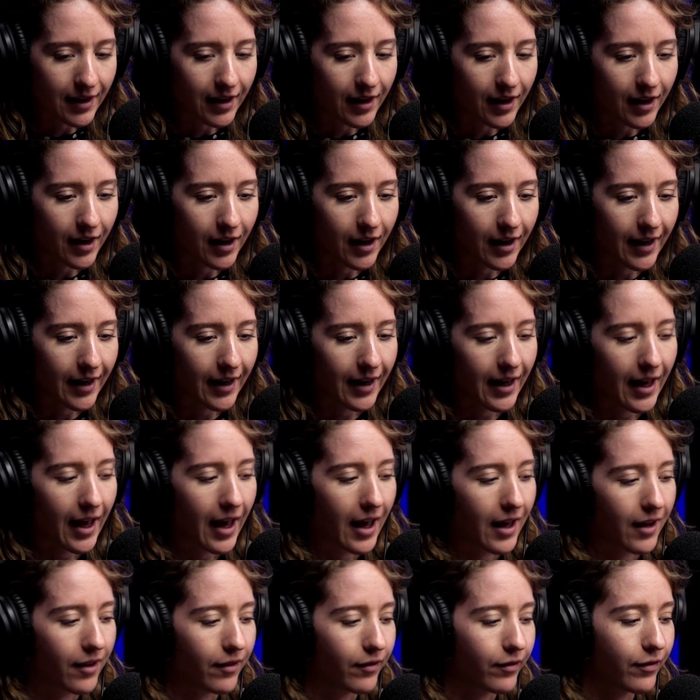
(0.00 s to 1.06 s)
I
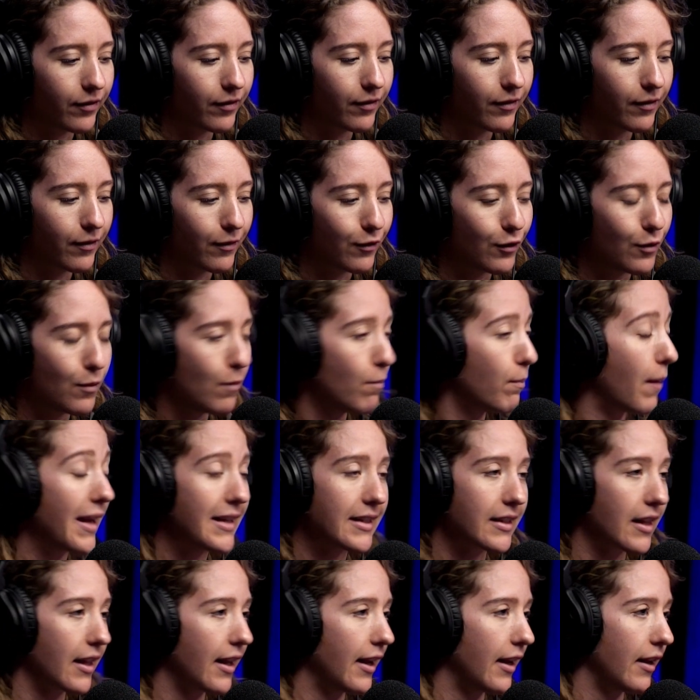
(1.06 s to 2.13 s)
have
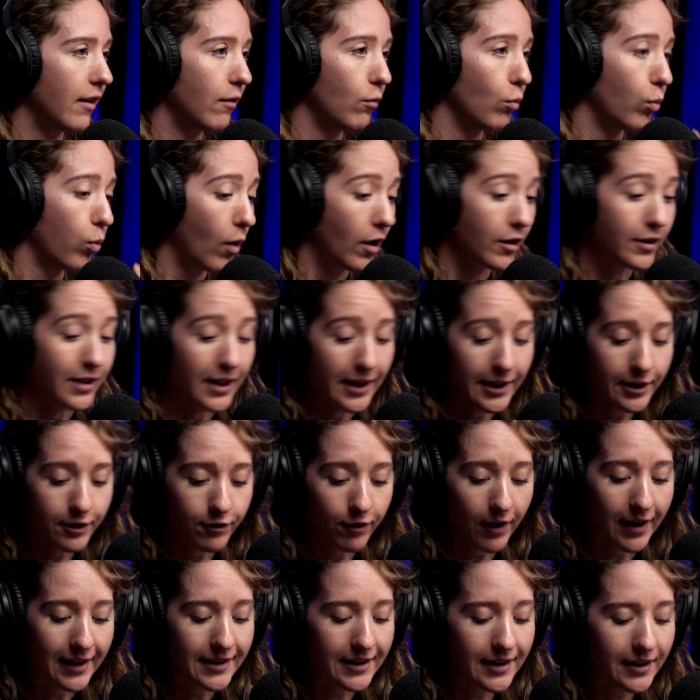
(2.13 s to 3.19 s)
basically, whilst he's
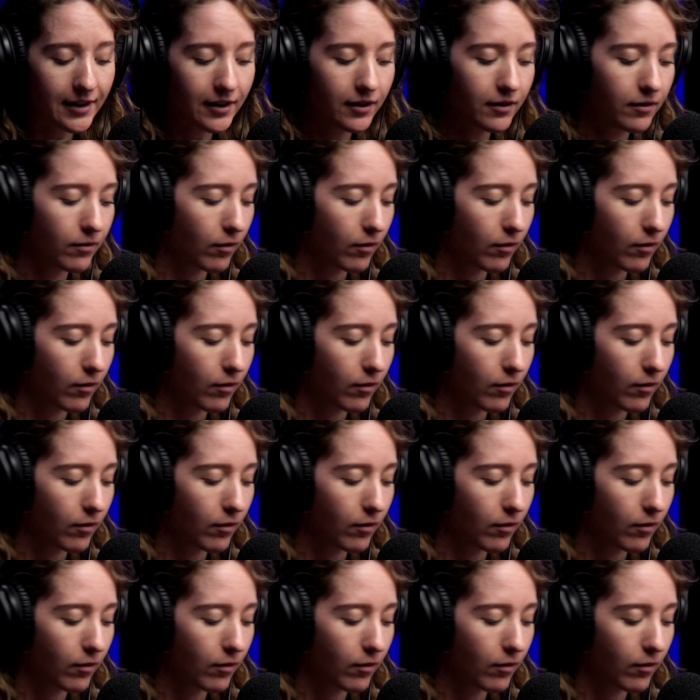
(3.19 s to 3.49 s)
racing,